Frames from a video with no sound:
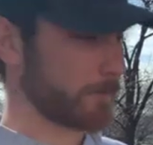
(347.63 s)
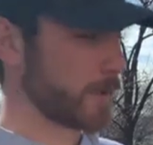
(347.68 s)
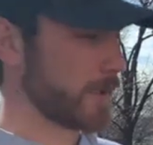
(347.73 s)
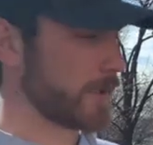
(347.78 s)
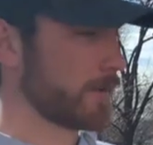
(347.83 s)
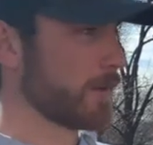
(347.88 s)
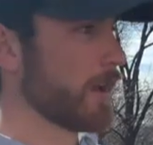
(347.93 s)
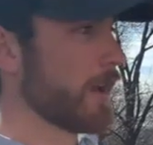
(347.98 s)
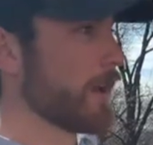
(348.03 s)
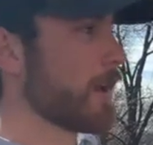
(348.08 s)
But
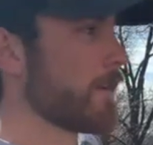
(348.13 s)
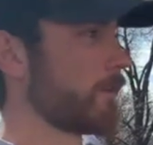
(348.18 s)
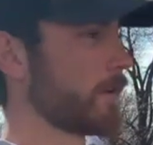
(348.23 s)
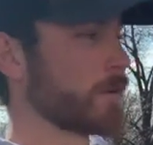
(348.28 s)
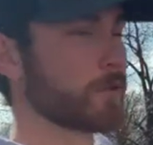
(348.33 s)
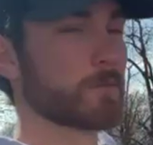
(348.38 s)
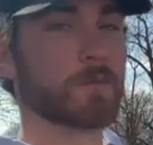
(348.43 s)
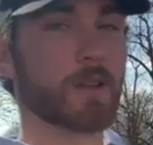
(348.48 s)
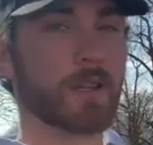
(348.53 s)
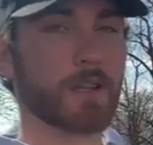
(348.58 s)
if it
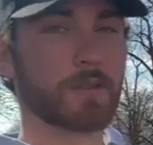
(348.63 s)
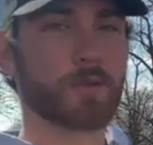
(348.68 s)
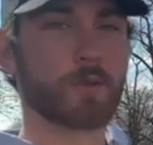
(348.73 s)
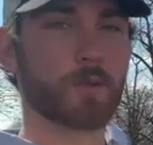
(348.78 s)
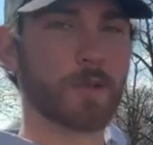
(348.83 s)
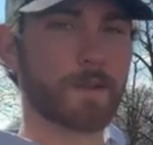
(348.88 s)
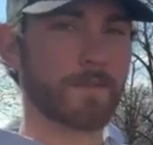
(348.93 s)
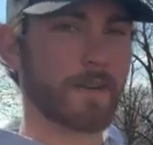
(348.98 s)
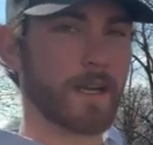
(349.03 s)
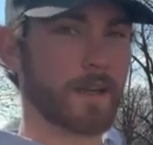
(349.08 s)
was below
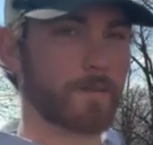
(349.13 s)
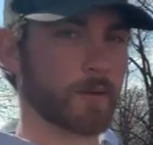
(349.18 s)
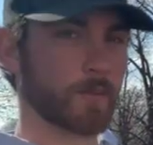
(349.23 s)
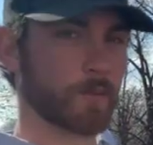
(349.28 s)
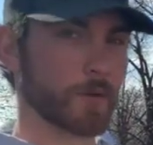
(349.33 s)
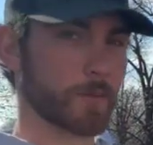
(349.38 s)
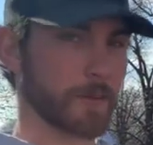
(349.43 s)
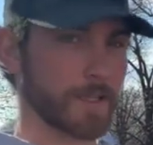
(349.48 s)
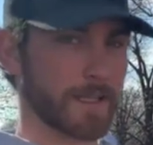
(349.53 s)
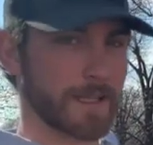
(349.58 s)
25, it
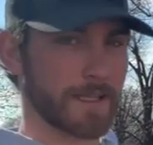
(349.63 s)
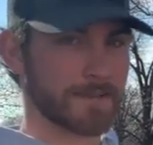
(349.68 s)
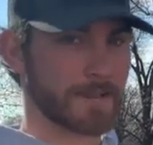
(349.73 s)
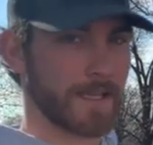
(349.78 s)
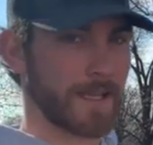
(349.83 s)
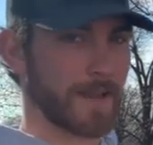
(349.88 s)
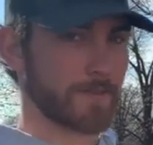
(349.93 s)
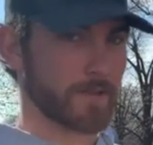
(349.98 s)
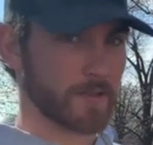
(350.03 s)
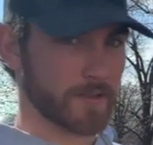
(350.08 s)
would be nice to
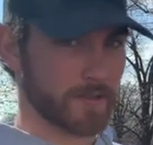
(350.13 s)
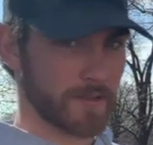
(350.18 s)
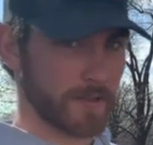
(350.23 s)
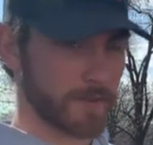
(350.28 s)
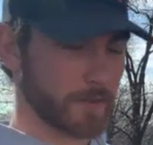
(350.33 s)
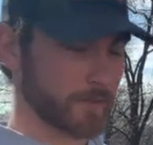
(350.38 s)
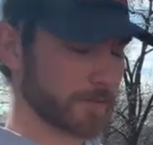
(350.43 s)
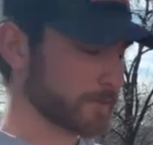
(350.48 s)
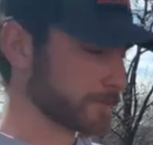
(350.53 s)
have the stove.